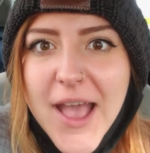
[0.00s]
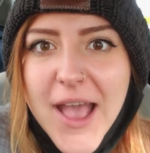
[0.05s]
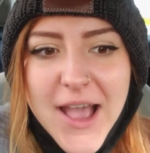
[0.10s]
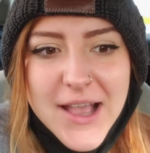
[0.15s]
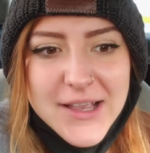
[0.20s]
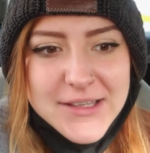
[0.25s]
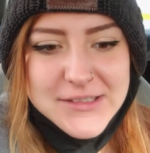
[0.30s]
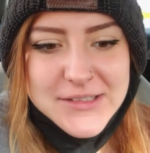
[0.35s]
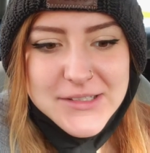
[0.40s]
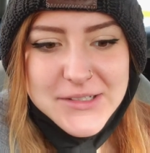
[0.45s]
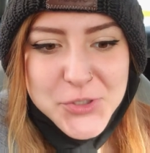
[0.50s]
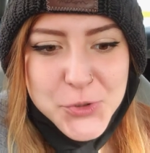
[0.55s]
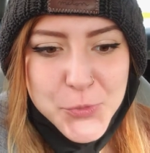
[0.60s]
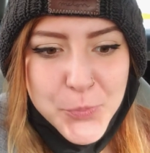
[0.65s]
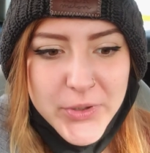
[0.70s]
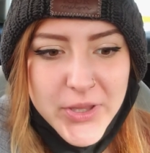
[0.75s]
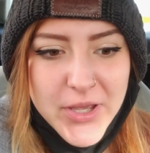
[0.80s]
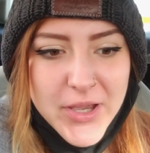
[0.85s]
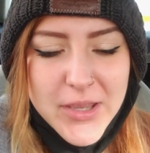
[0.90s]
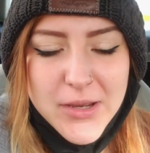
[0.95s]
as there's
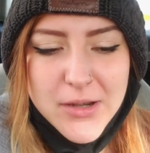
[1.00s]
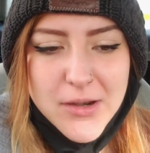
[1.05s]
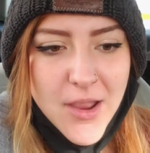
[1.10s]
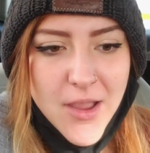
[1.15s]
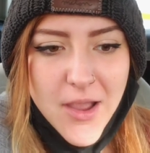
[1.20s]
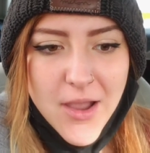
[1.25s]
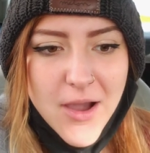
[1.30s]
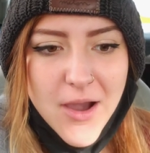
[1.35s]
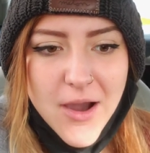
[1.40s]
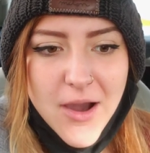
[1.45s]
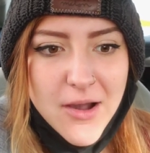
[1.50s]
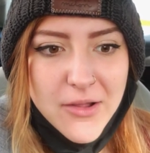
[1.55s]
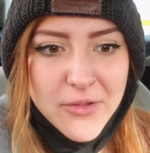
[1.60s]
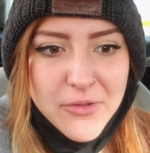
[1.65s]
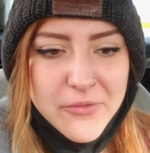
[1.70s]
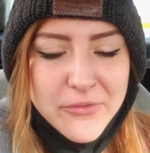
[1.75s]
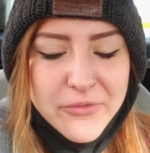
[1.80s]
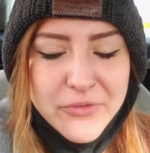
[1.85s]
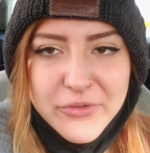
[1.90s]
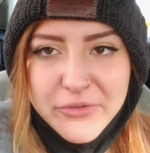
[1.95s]
blood all
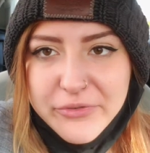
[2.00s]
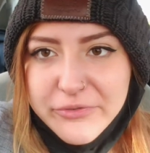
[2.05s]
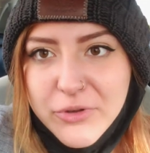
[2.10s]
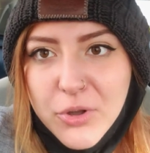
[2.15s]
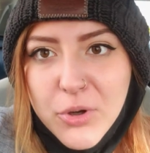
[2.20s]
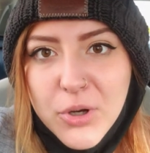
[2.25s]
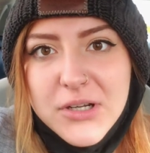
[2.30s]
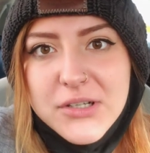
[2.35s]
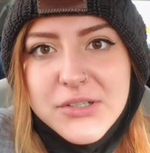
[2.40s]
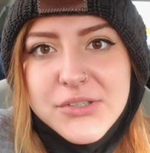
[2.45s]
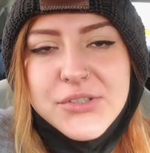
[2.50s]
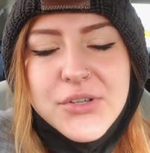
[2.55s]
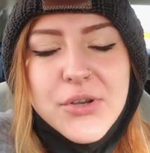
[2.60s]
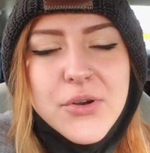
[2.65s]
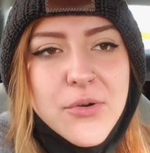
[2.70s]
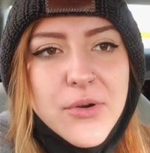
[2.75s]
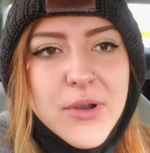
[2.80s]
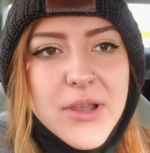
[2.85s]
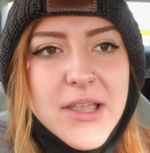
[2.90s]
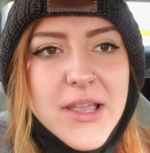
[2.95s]
over the floor.
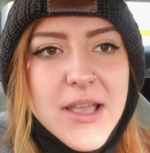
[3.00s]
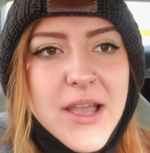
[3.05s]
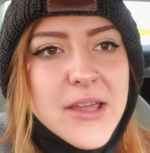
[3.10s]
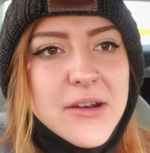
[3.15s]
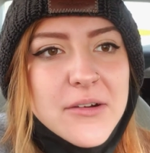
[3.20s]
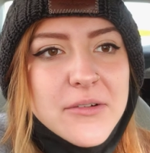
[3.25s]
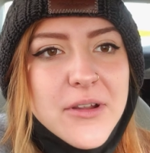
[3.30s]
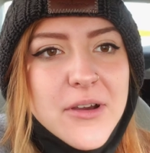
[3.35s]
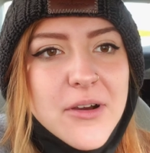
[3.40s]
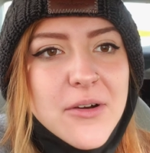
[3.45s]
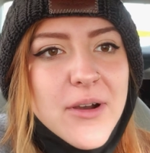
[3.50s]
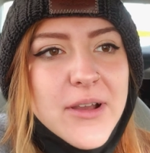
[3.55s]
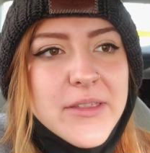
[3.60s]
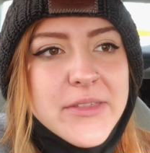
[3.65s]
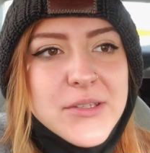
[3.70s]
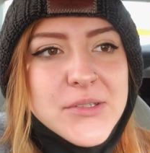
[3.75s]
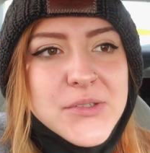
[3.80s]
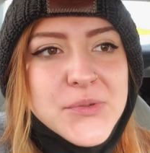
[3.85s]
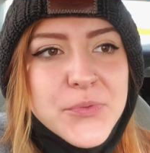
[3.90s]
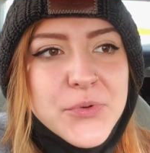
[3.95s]
So I don't know,
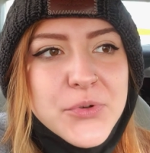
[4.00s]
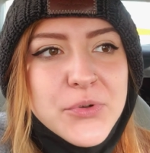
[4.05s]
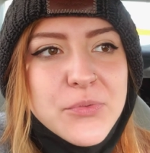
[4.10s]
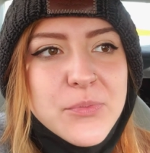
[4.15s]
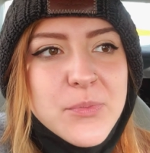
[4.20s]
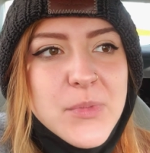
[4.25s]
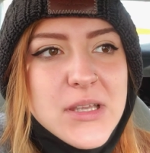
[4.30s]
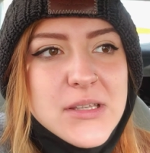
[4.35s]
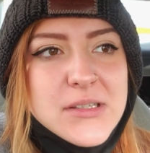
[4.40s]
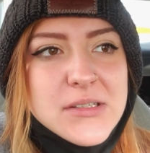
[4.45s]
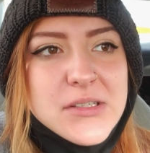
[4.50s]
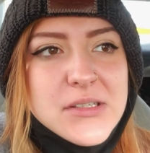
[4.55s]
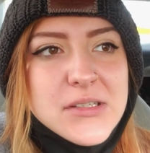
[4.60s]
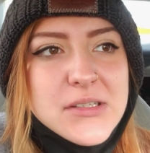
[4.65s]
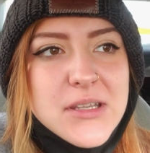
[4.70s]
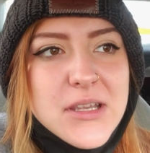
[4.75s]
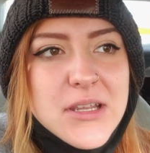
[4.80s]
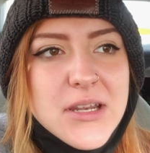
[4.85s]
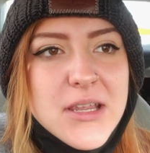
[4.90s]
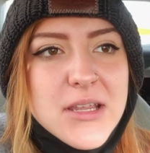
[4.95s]
this room is
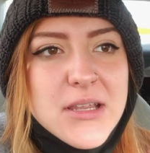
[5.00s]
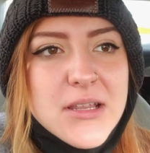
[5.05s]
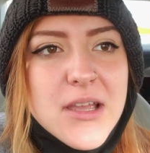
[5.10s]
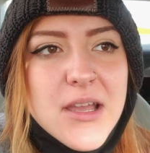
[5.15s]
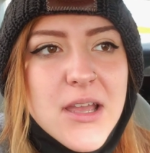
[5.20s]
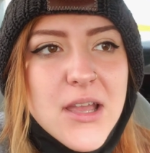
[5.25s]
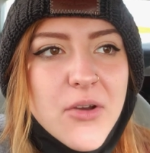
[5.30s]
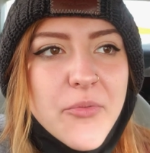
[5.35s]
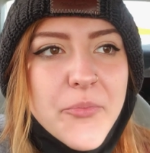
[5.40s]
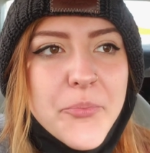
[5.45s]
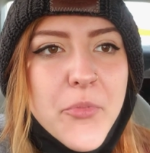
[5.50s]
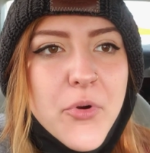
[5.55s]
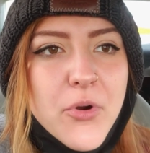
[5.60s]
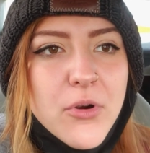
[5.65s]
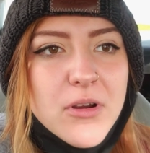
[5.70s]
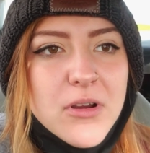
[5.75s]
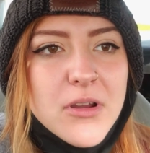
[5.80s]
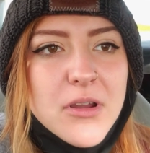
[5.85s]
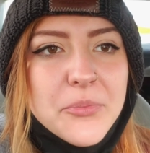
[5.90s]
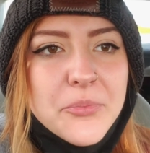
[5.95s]
just getting
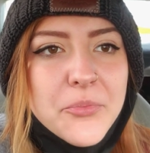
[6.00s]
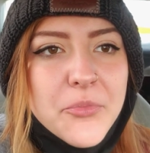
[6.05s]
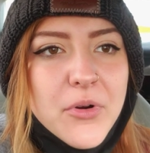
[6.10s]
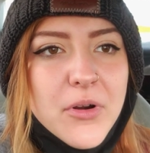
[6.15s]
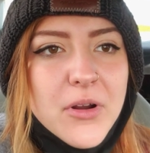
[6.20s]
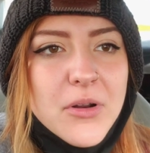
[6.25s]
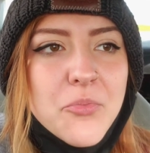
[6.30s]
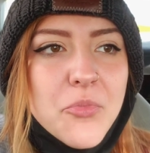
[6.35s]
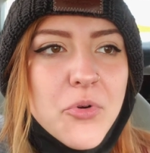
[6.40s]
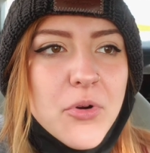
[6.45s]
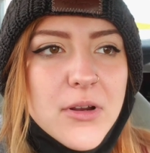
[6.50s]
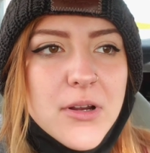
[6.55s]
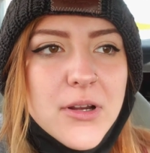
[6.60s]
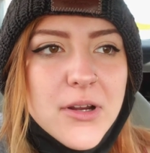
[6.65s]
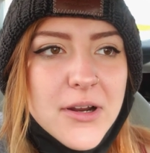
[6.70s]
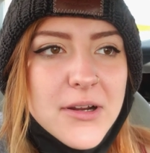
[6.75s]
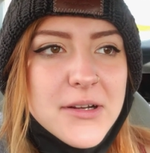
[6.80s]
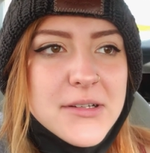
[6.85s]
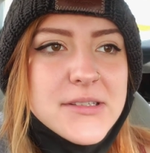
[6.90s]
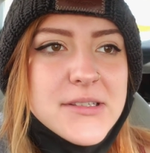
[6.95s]
more and more and more
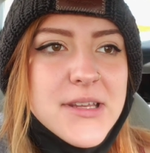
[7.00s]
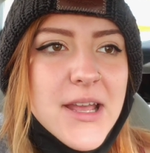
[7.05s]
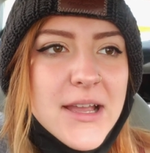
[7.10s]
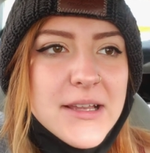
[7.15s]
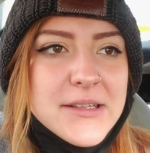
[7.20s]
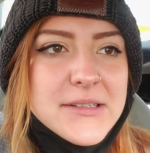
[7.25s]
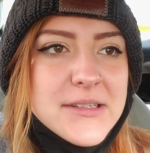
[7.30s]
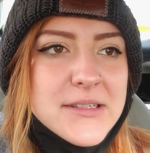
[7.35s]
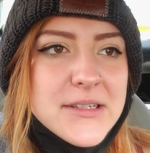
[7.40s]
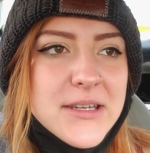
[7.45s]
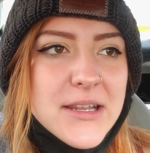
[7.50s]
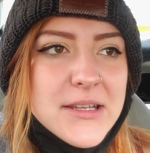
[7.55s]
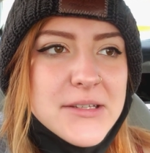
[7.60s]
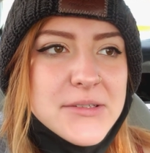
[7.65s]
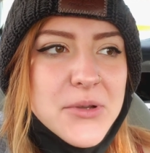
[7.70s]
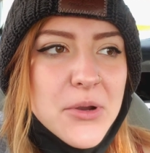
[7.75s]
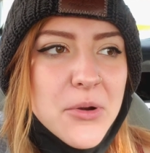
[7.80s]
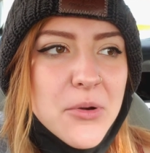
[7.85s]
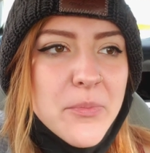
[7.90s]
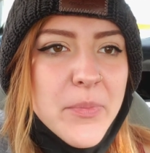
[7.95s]
cursed as the days
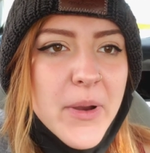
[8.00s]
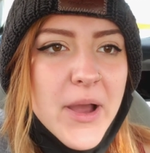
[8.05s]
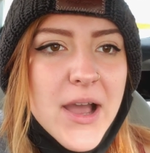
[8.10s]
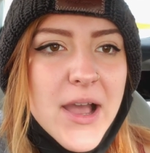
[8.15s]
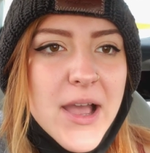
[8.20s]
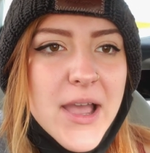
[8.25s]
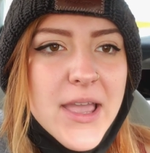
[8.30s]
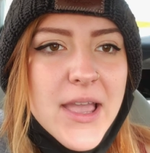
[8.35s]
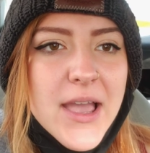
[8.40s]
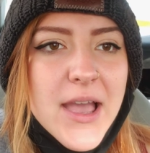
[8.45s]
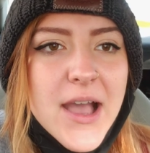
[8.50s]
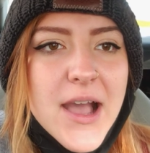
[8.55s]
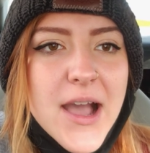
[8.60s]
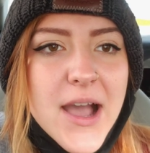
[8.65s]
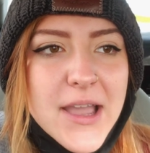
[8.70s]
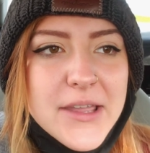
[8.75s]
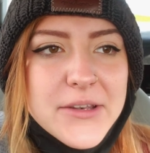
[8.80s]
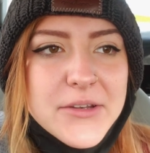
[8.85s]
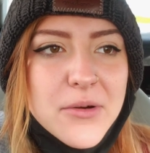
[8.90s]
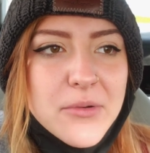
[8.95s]
go by.
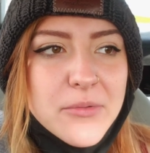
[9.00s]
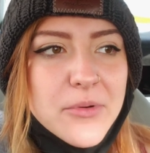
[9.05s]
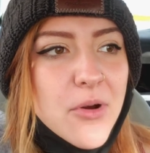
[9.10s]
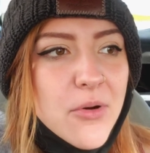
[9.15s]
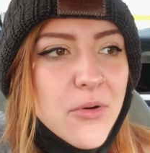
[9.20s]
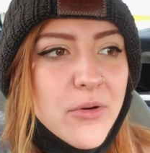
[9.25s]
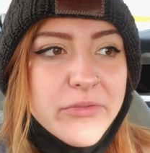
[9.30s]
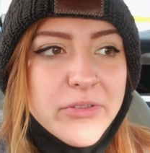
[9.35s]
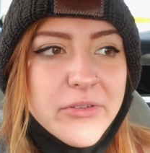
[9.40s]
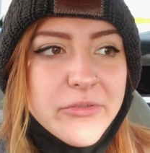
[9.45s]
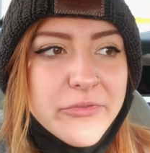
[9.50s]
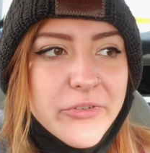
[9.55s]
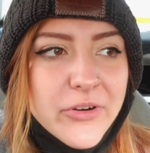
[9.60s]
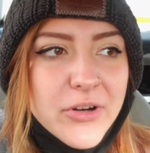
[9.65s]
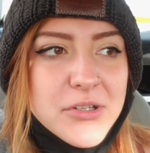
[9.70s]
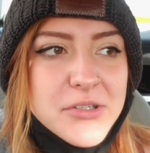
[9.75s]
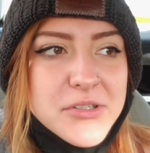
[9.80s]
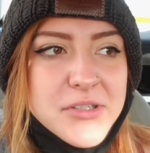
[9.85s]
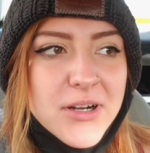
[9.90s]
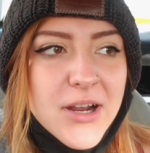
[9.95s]
I don't know if the
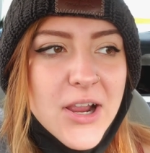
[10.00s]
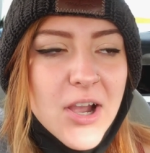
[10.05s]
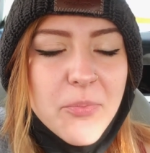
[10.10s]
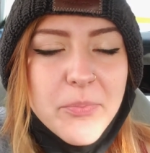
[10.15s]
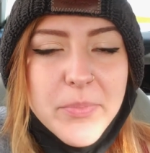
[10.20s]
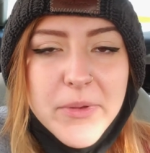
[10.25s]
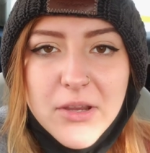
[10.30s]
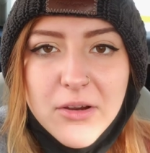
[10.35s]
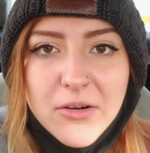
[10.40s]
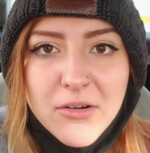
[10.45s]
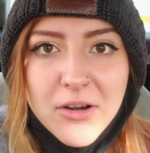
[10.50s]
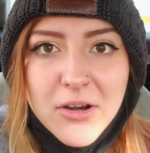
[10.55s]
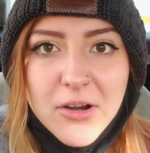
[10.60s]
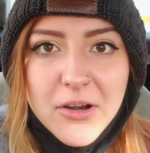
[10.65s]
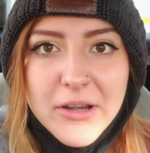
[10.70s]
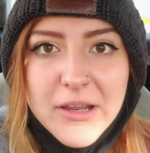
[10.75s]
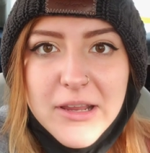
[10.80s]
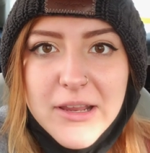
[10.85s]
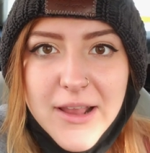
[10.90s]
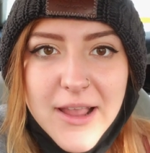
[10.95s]
ferns are helping or
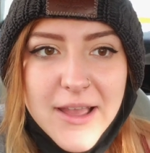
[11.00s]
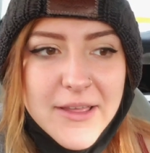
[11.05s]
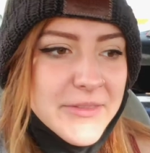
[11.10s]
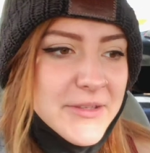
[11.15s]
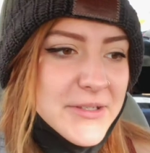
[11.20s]
hurting at